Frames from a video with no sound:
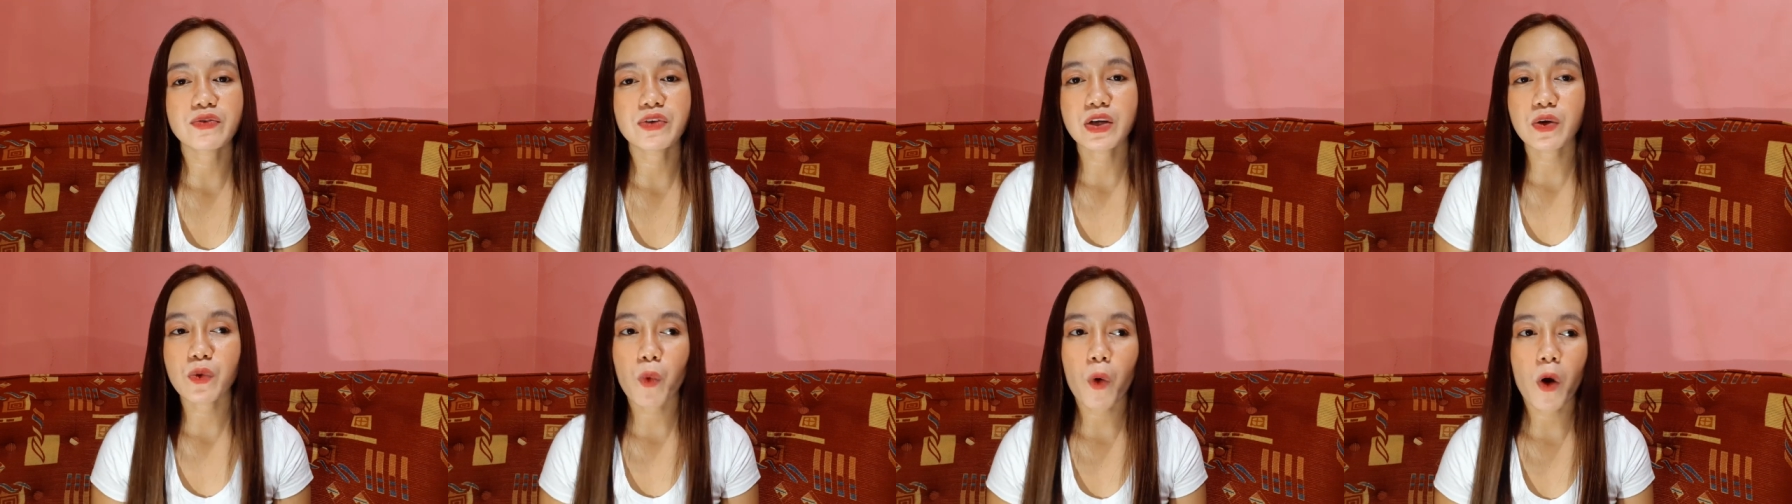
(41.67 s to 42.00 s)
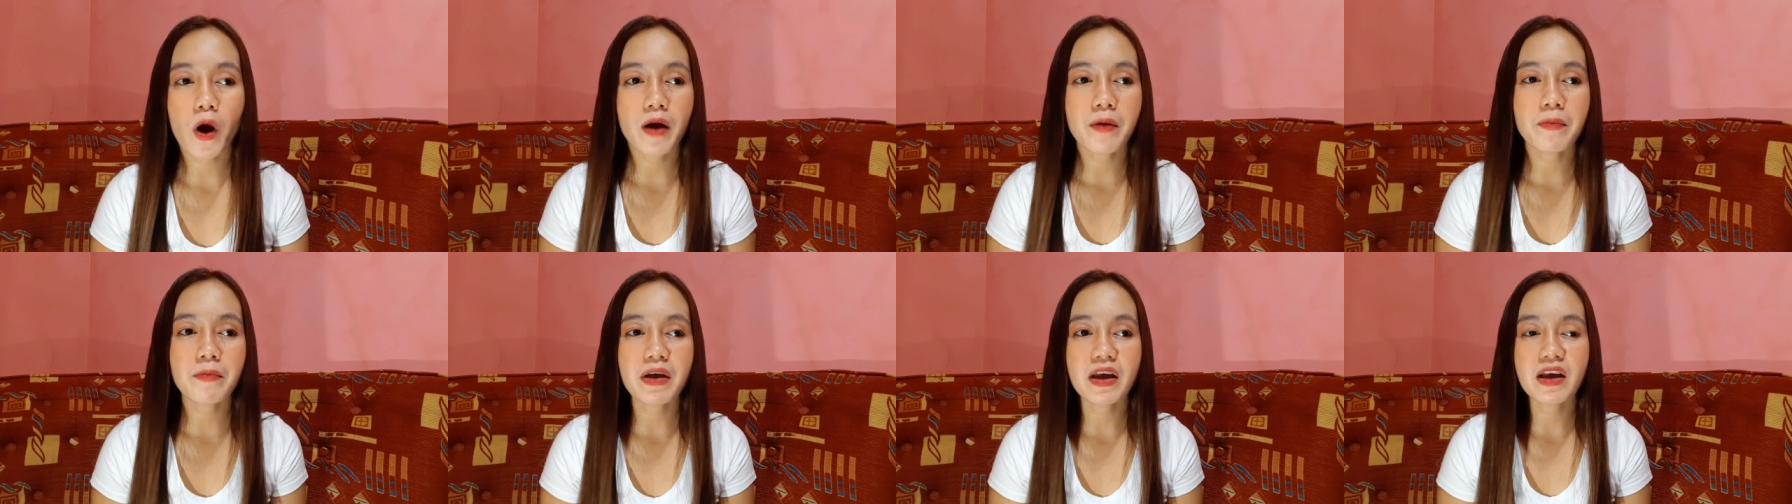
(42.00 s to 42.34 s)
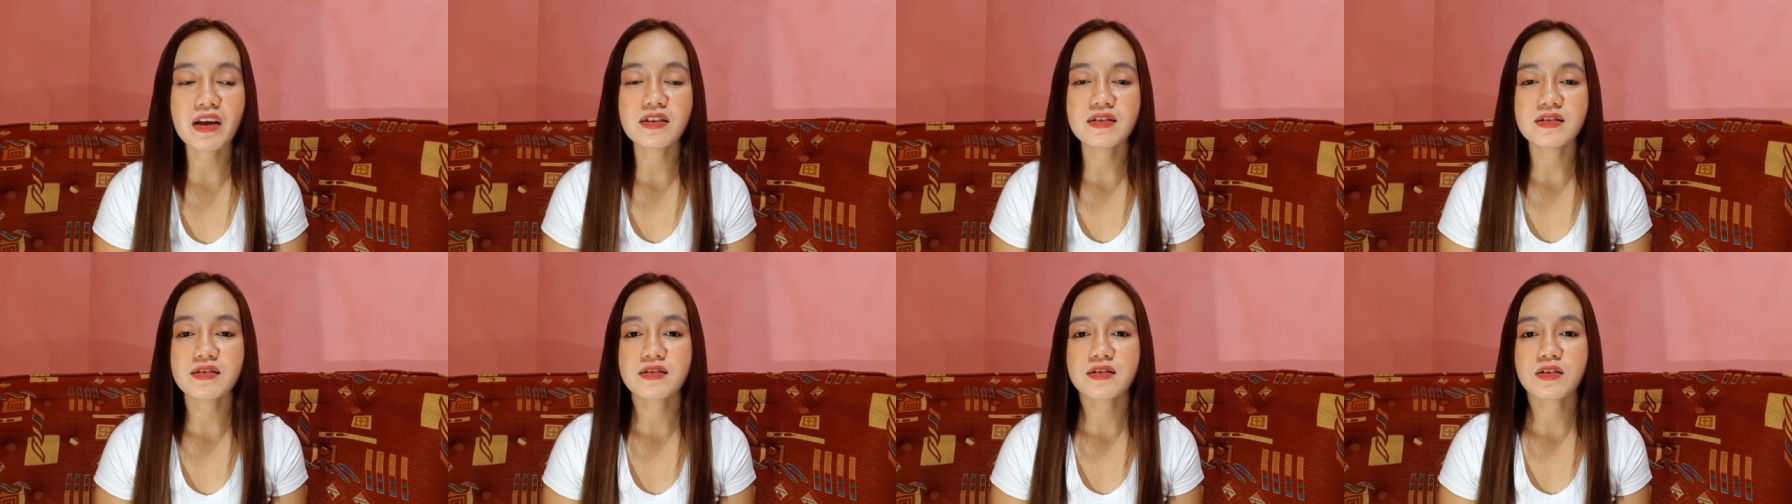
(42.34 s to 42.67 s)

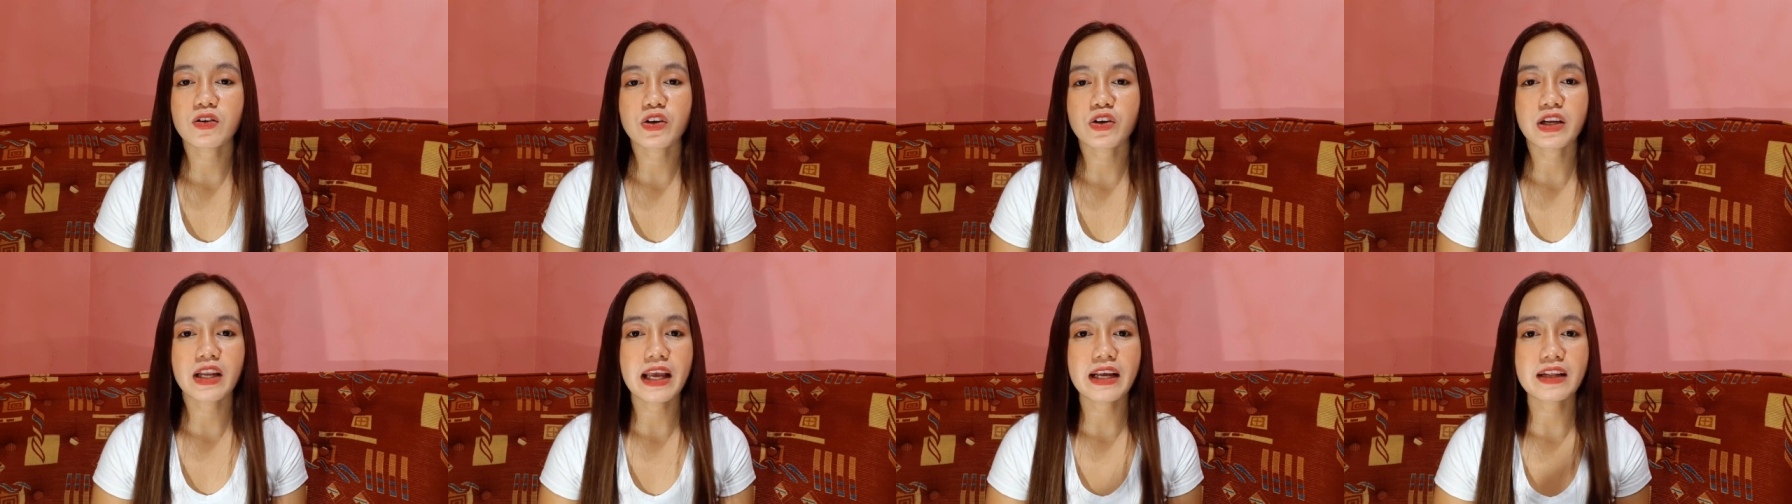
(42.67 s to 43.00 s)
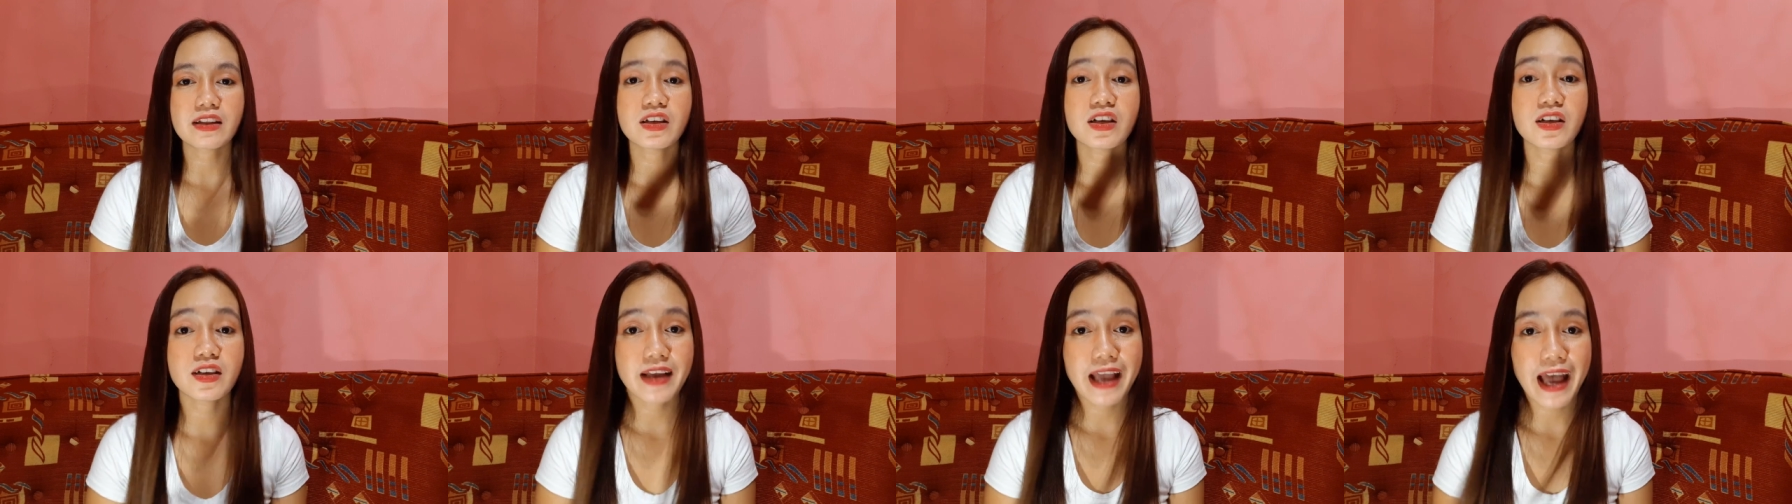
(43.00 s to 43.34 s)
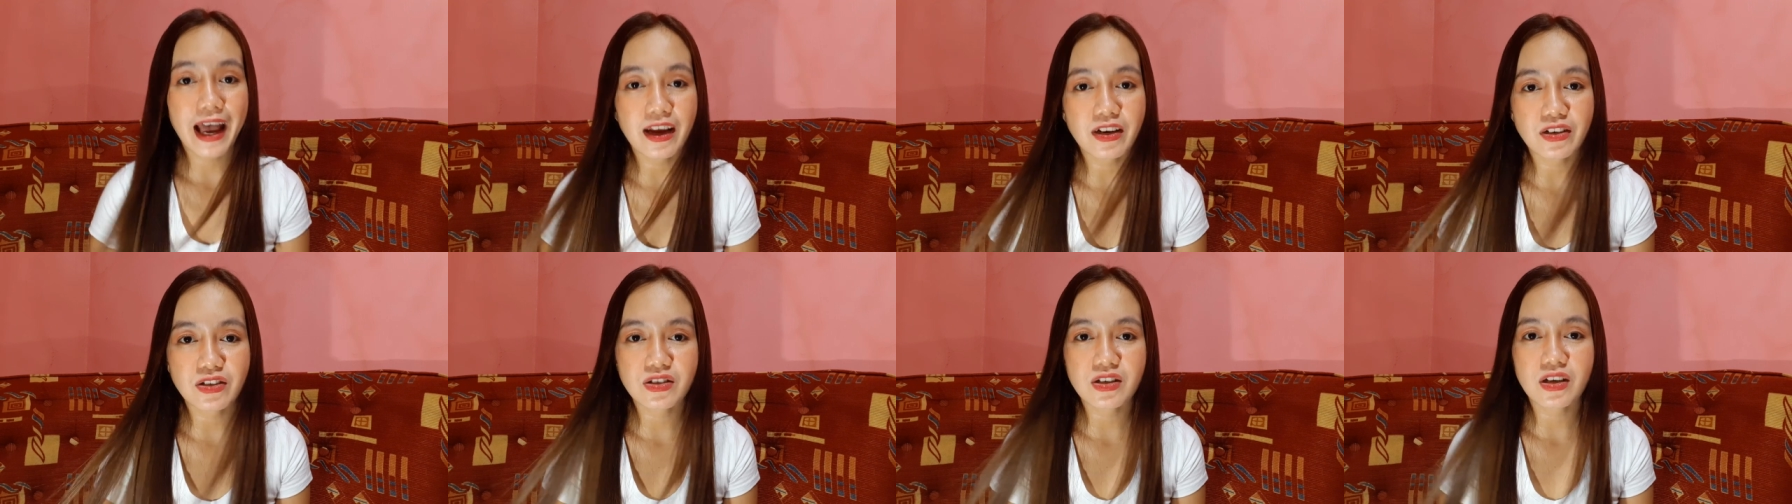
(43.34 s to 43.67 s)
requirements or like the
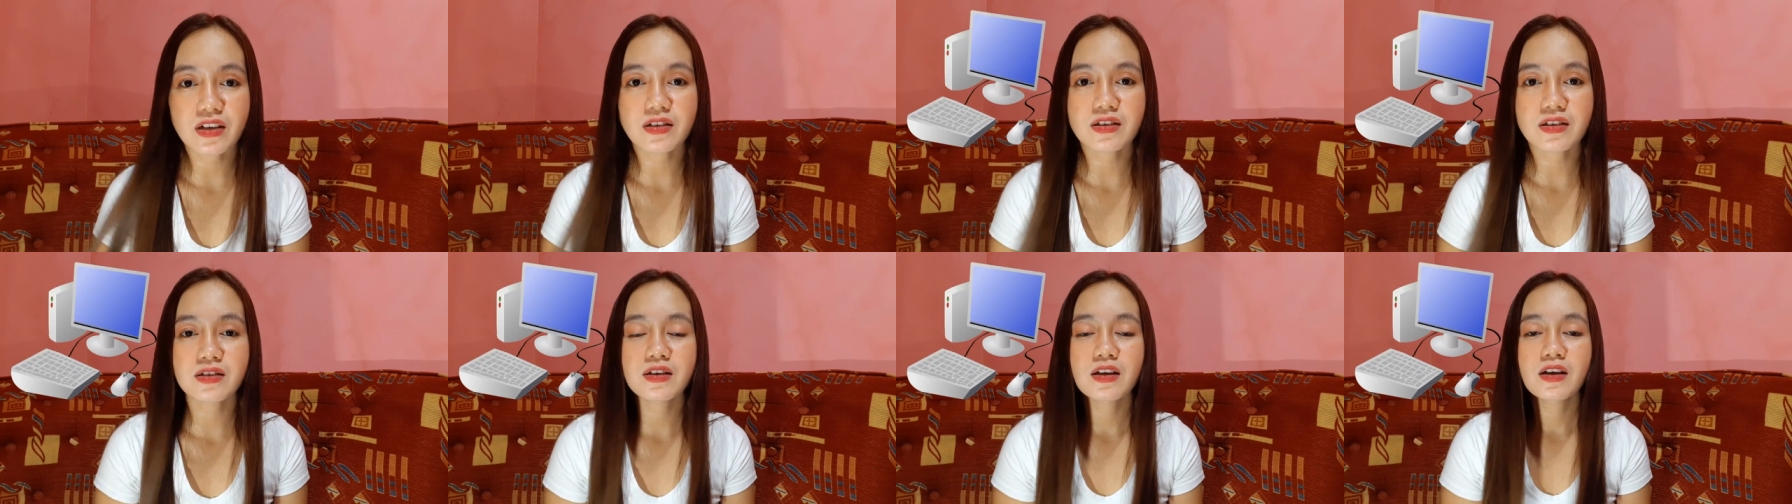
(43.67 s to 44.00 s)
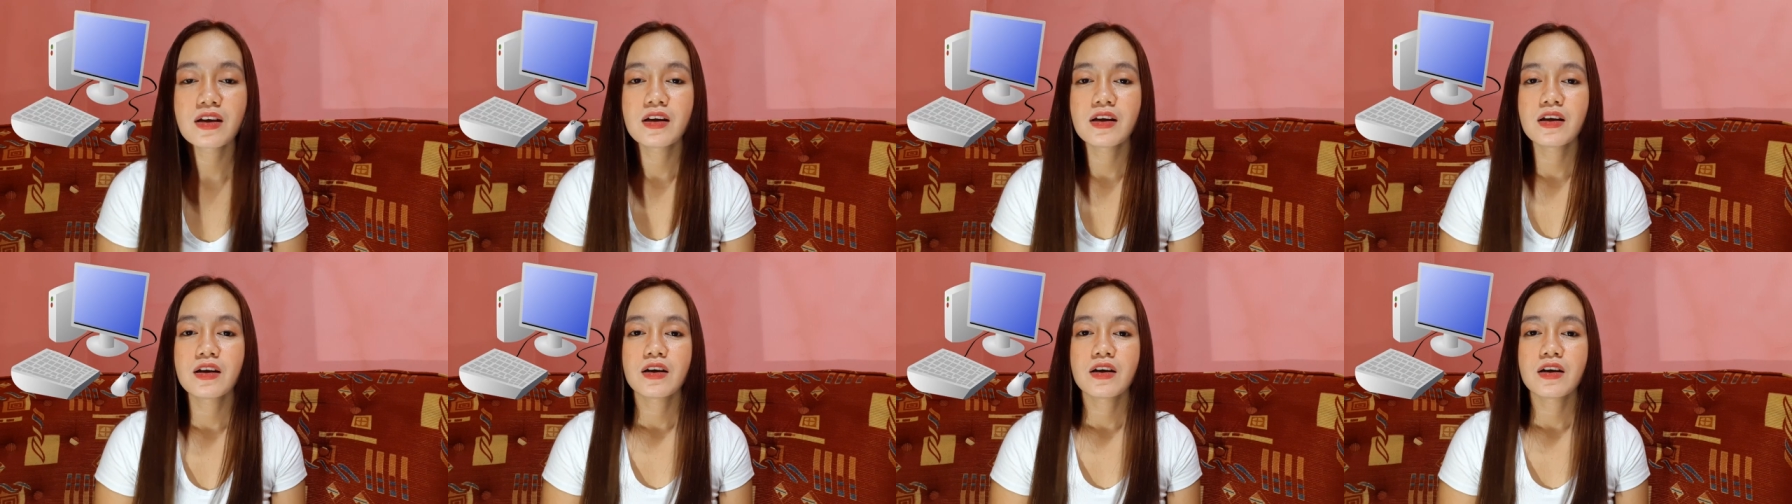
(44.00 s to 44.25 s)
gadgets